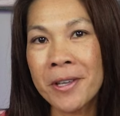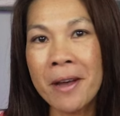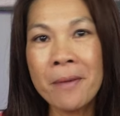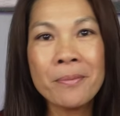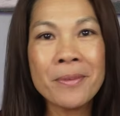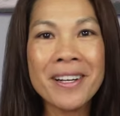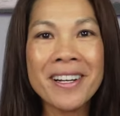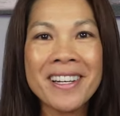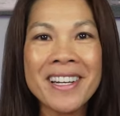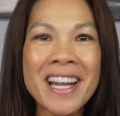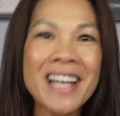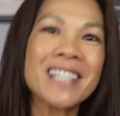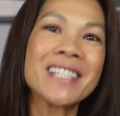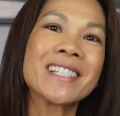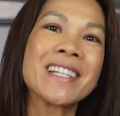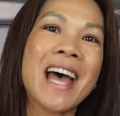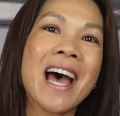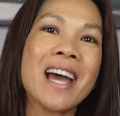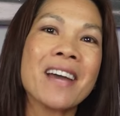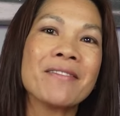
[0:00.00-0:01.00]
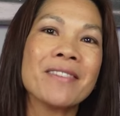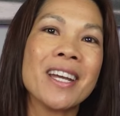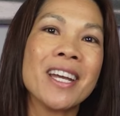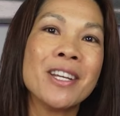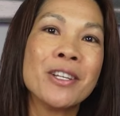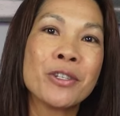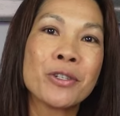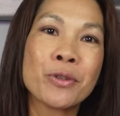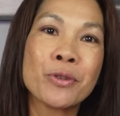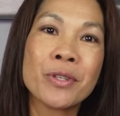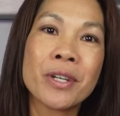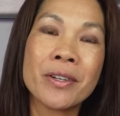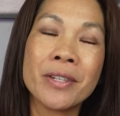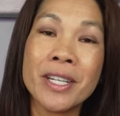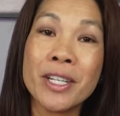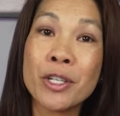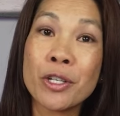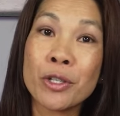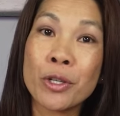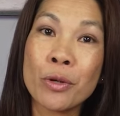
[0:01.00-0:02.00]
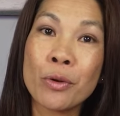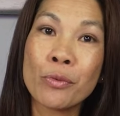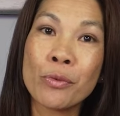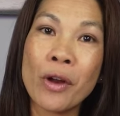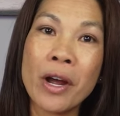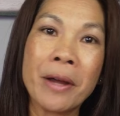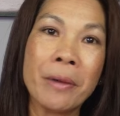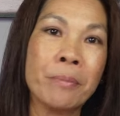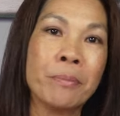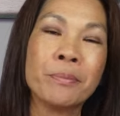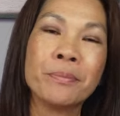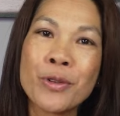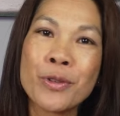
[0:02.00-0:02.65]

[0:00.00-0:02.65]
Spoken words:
up, let's dive into the digital realm.